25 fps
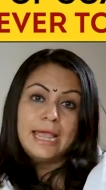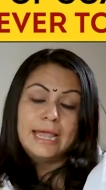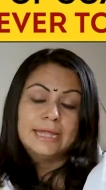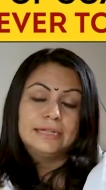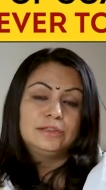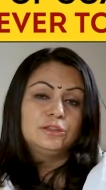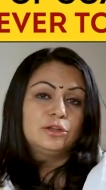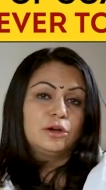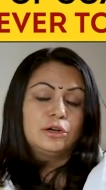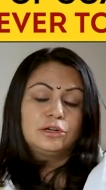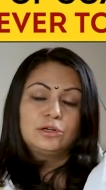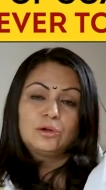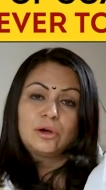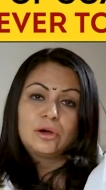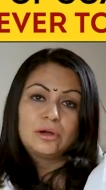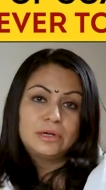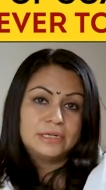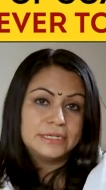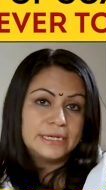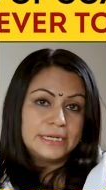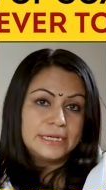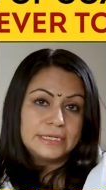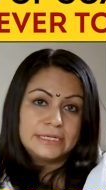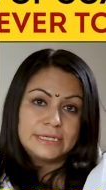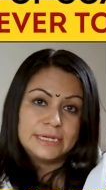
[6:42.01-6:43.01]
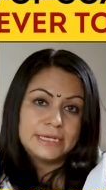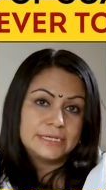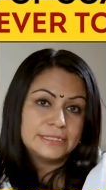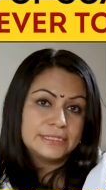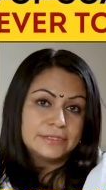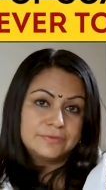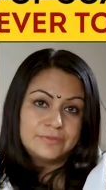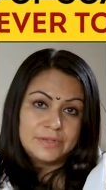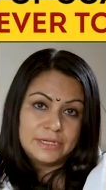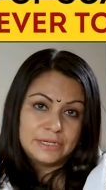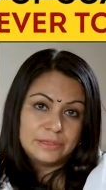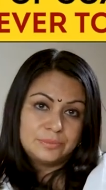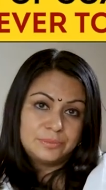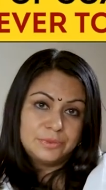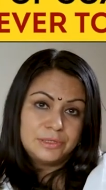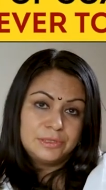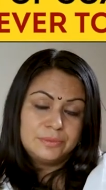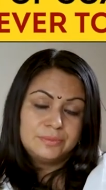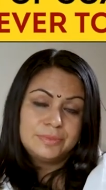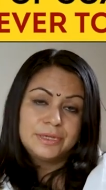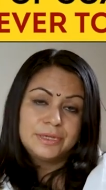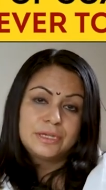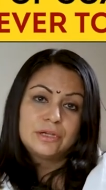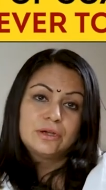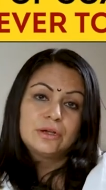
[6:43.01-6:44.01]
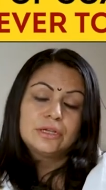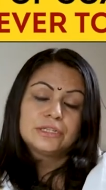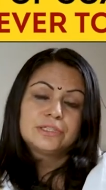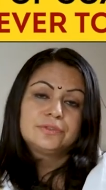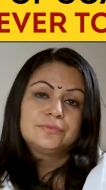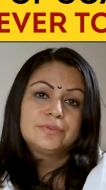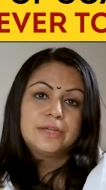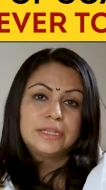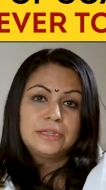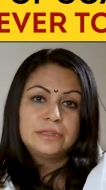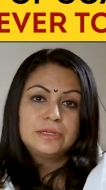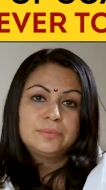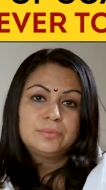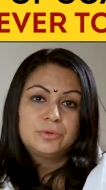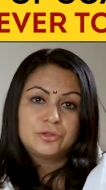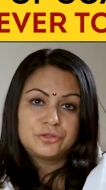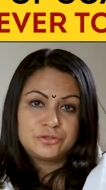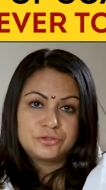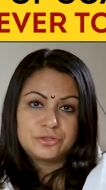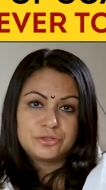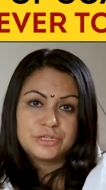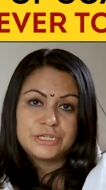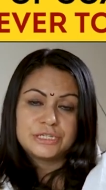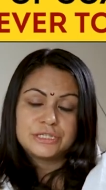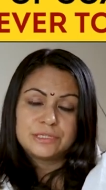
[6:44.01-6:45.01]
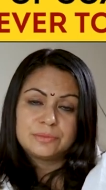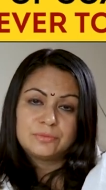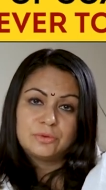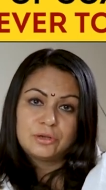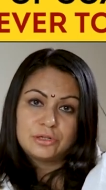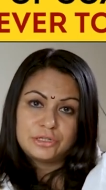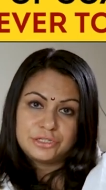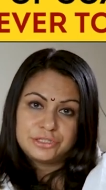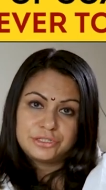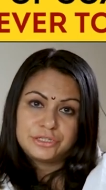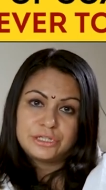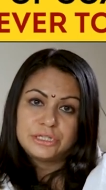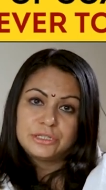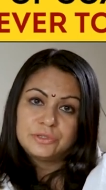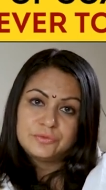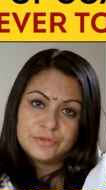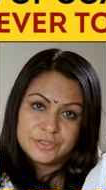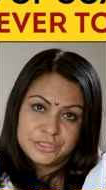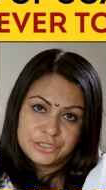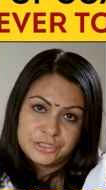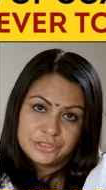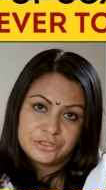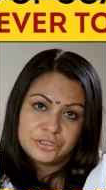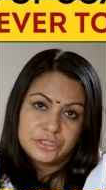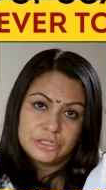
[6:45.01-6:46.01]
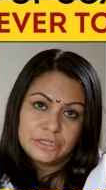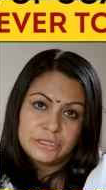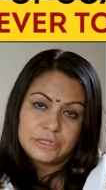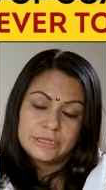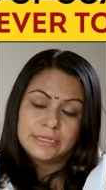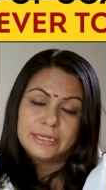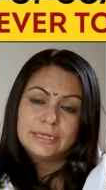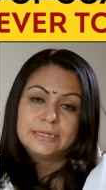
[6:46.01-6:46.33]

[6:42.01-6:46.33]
And not all data is available because when the Portuguese abolished Inquisition,